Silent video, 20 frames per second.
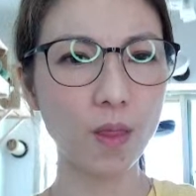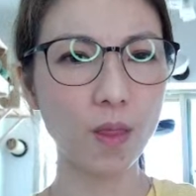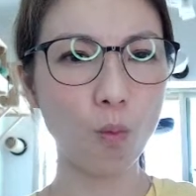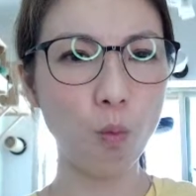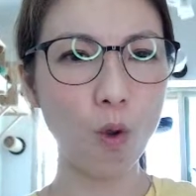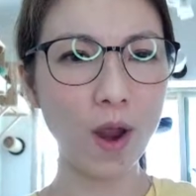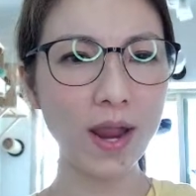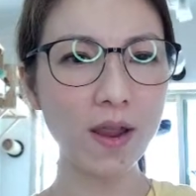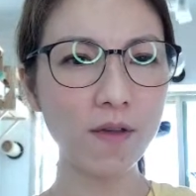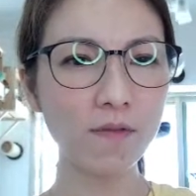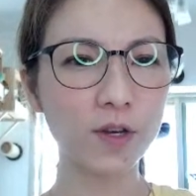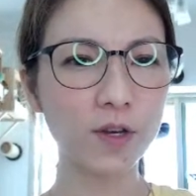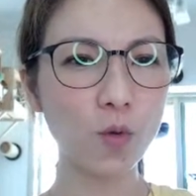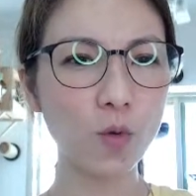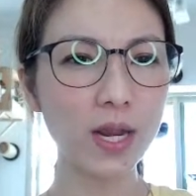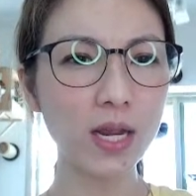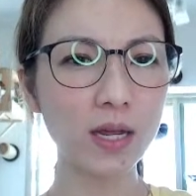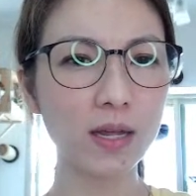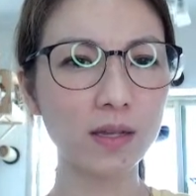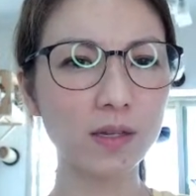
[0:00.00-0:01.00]
way of
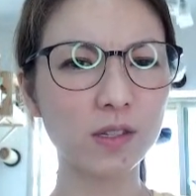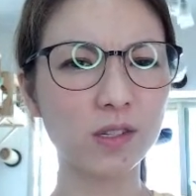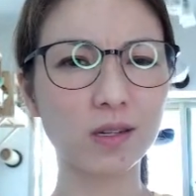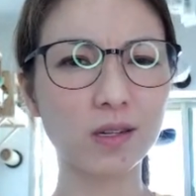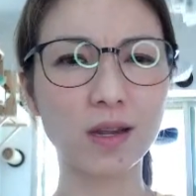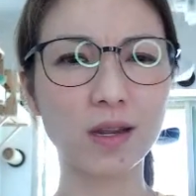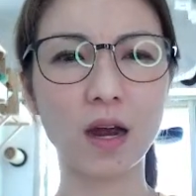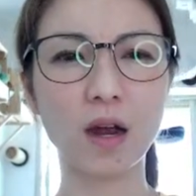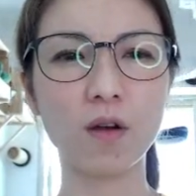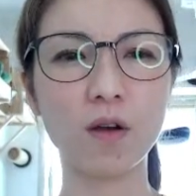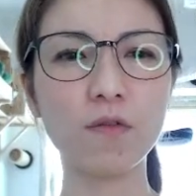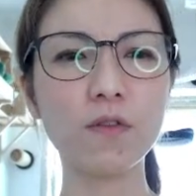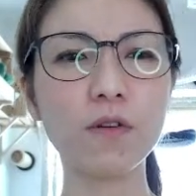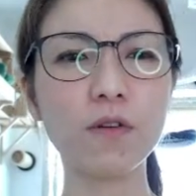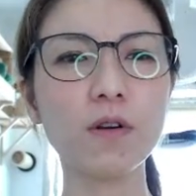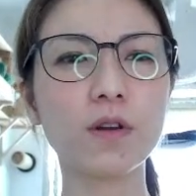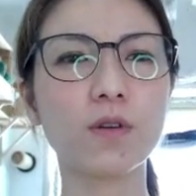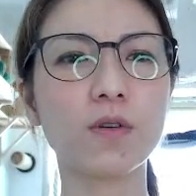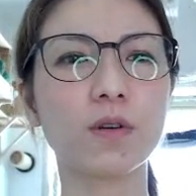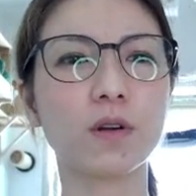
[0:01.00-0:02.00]
doing it? Is to cover
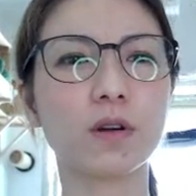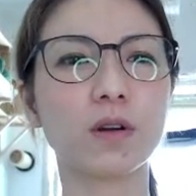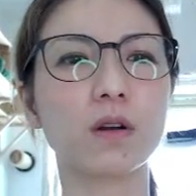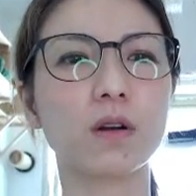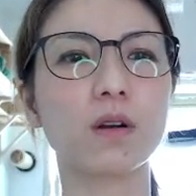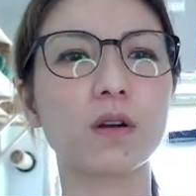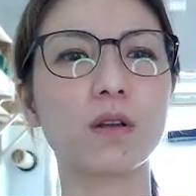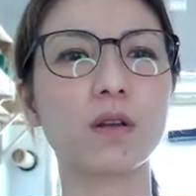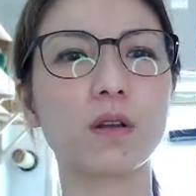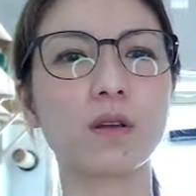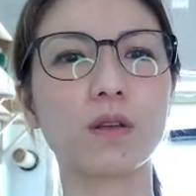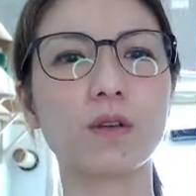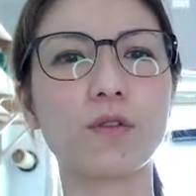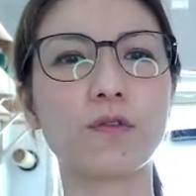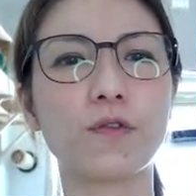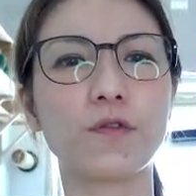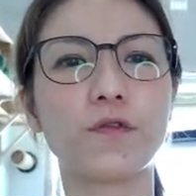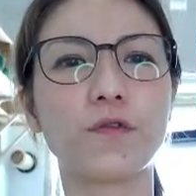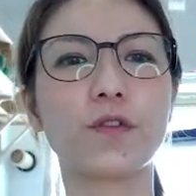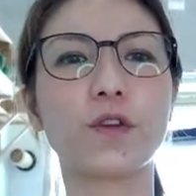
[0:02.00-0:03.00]

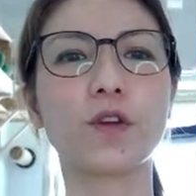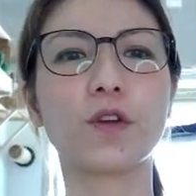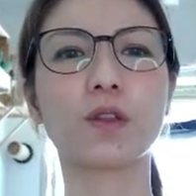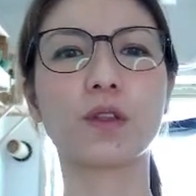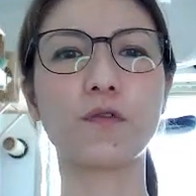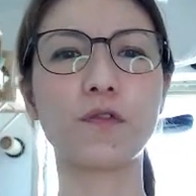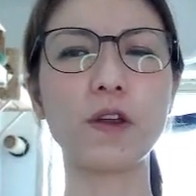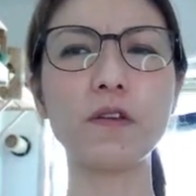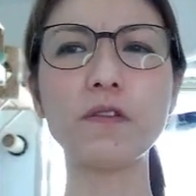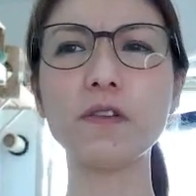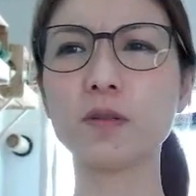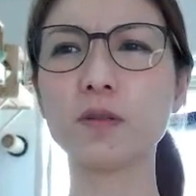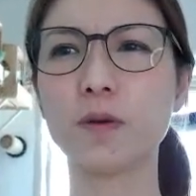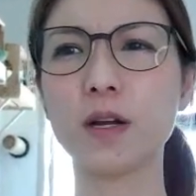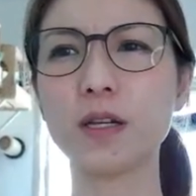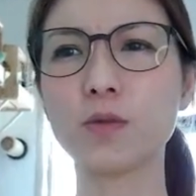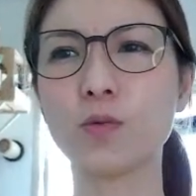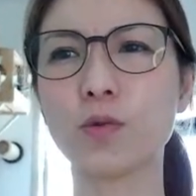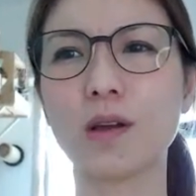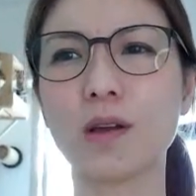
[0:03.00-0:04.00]
the favorite
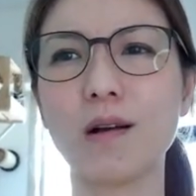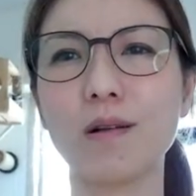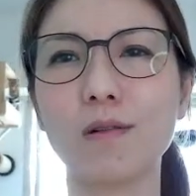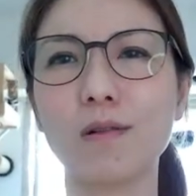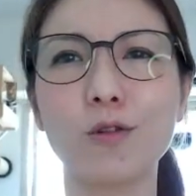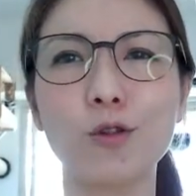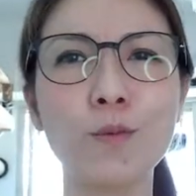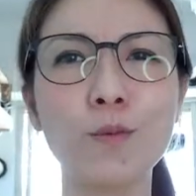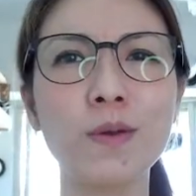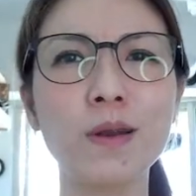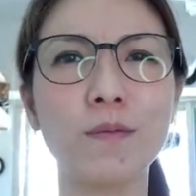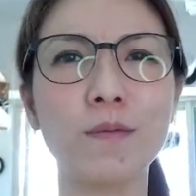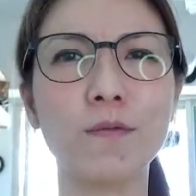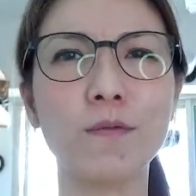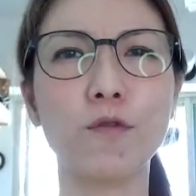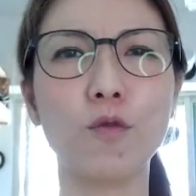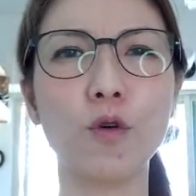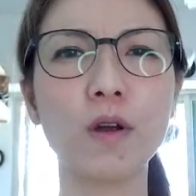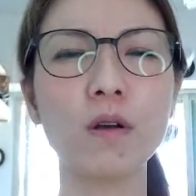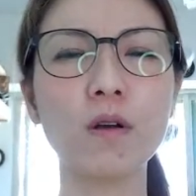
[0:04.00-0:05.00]
spots with aluminum
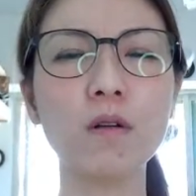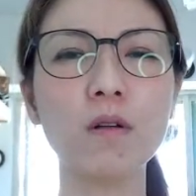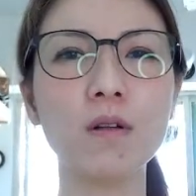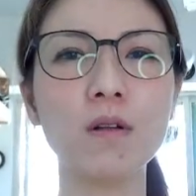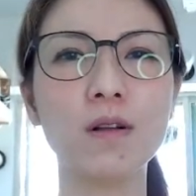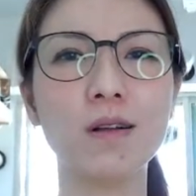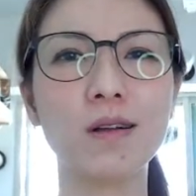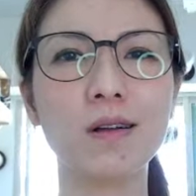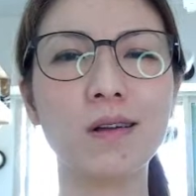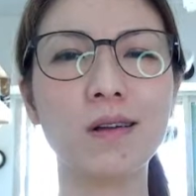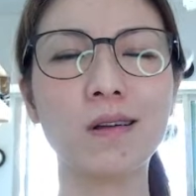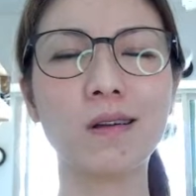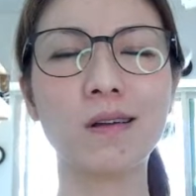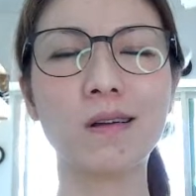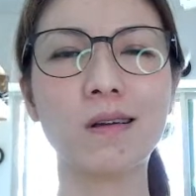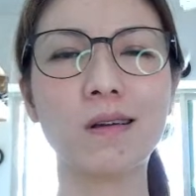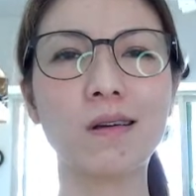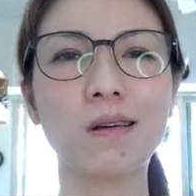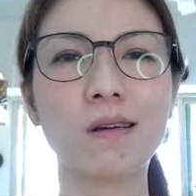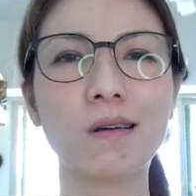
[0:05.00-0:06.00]
foil?
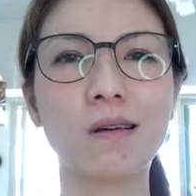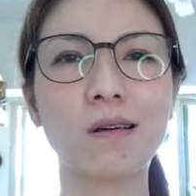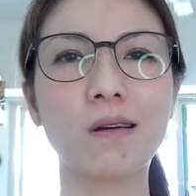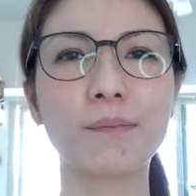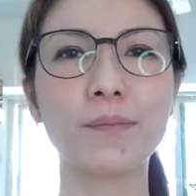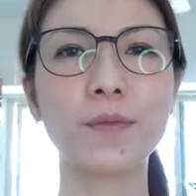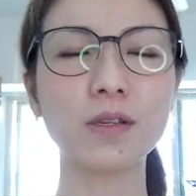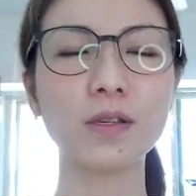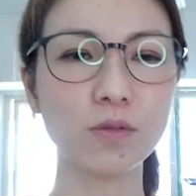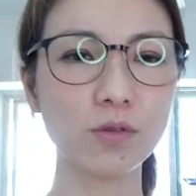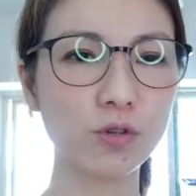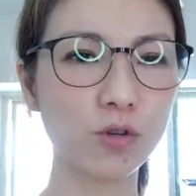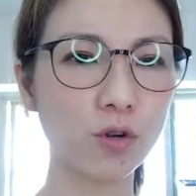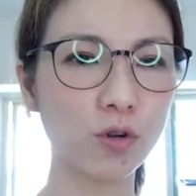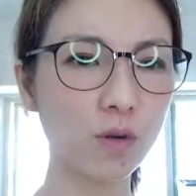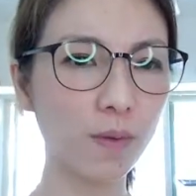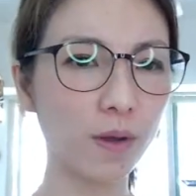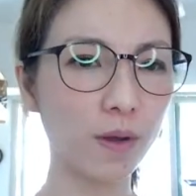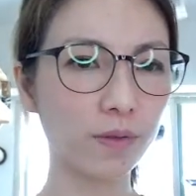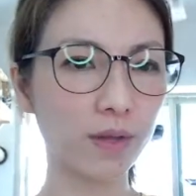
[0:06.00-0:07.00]
I'm not so sure
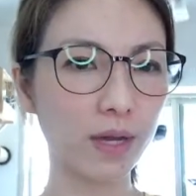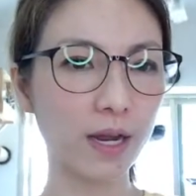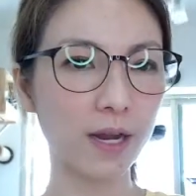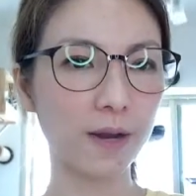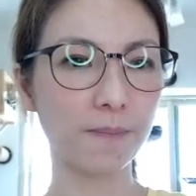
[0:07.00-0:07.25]
about that.